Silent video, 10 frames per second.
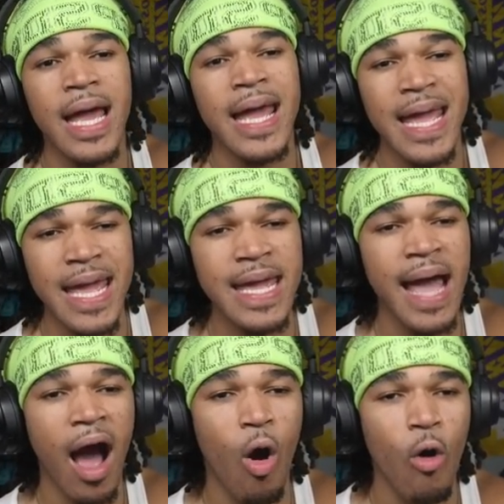He
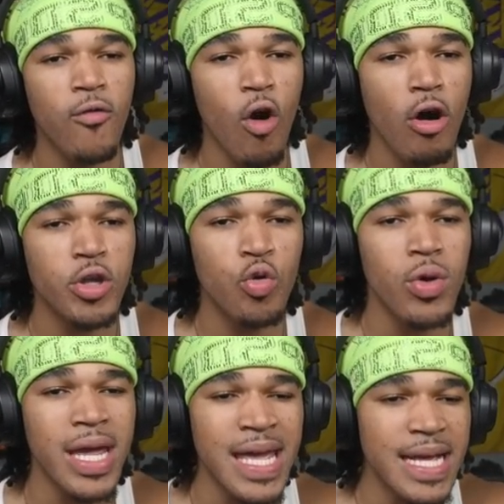got over on you
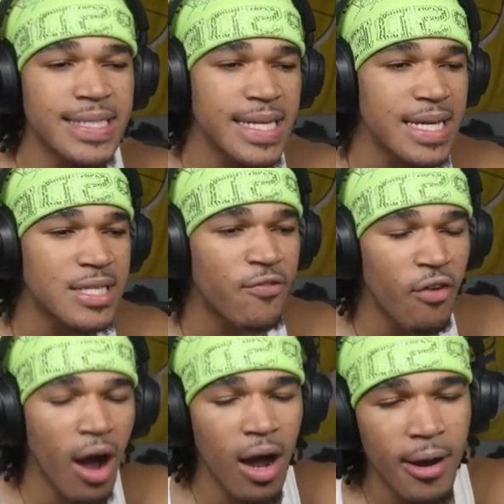easy as
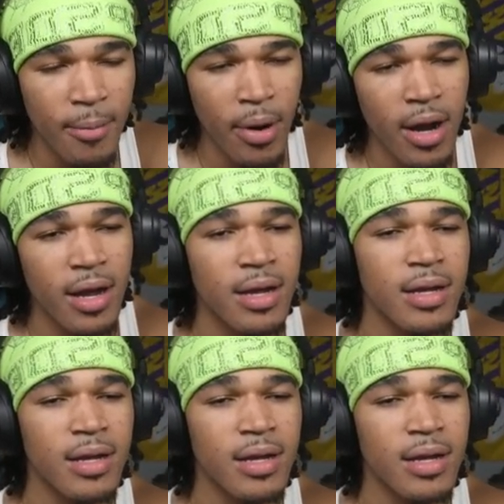fuck, bruh.